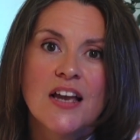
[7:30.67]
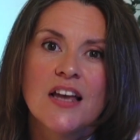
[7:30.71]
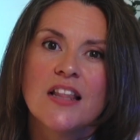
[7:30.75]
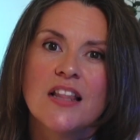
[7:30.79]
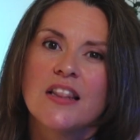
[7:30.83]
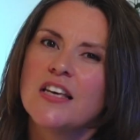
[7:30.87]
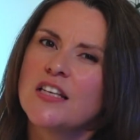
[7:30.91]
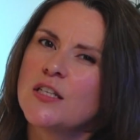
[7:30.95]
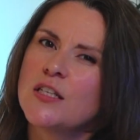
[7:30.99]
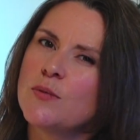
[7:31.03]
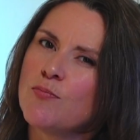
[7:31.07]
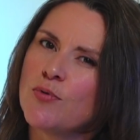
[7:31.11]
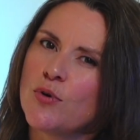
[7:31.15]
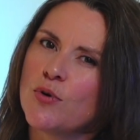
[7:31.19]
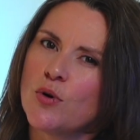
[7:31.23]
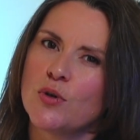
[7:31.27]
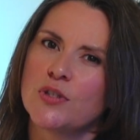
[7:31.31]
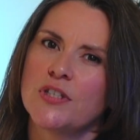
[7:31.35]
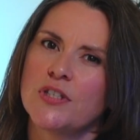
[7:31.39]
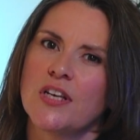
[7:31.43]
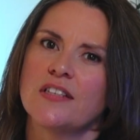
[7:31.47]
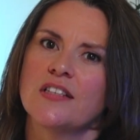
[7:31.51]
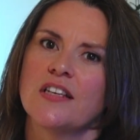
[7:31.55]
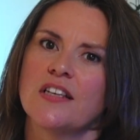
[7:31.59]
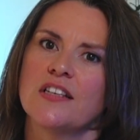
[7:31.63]
this
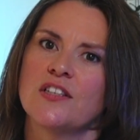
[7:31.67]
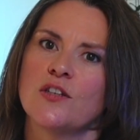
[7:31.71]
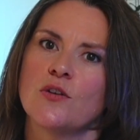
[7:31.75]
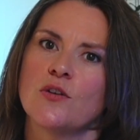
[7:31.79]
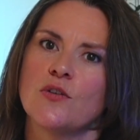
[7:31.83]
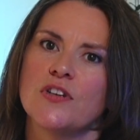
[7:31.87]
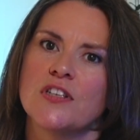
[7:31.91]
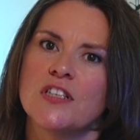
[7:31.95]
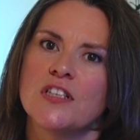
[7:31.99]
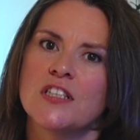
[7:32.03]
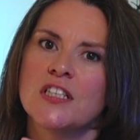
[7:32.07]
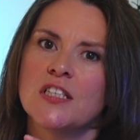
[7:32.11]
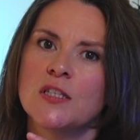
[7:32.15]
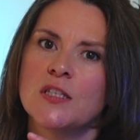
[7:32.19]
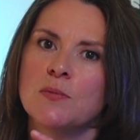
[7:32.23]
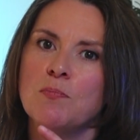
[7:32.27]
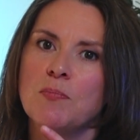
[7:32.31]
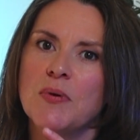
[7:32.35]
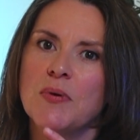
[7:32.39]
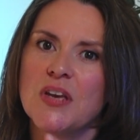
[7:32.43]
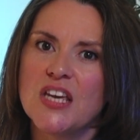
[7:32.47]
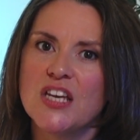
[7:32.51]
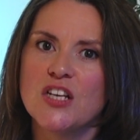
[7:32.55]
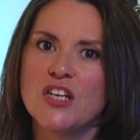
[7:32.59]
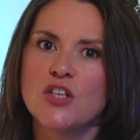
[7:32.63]
process is going to
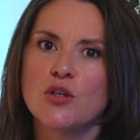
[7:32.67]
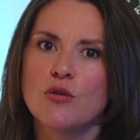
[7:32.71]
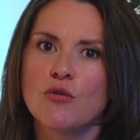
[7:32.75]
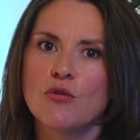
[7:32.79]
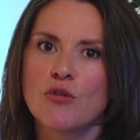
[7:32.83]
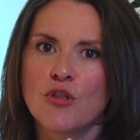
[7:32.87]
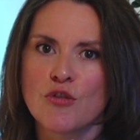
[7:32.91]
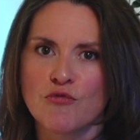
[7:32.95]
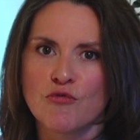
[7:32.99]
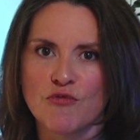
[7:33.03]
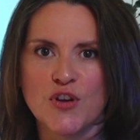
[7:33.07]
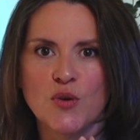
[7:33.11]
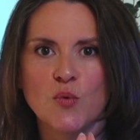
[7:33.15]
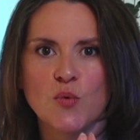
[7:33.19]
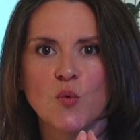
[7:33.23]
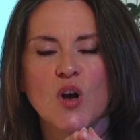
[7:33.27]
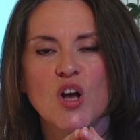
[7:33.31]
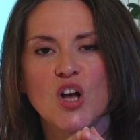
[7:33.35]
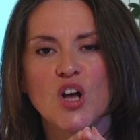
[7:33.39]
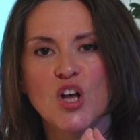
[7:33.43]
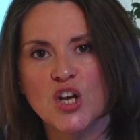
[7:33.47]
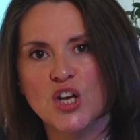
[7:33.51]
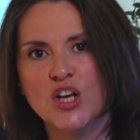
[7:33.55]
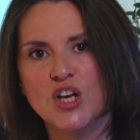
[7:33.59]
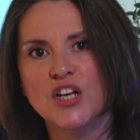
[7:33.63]
speed you through
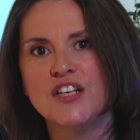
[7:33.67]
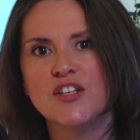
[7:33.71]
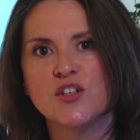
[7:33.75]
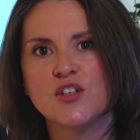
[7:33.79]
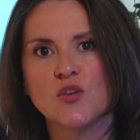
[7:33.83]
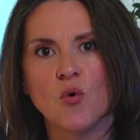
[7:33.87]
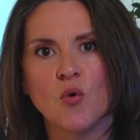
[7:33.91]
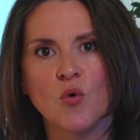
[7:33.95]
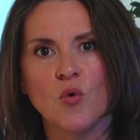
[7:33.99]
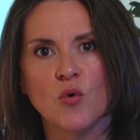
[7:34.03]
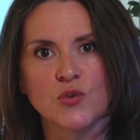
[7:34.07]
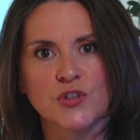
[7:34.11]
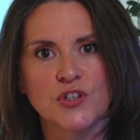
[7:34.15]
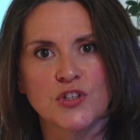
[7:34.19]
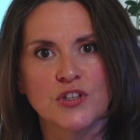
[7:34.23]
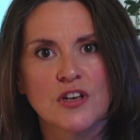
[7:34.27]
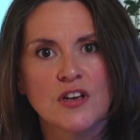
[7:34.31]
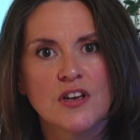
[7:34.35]
early doors,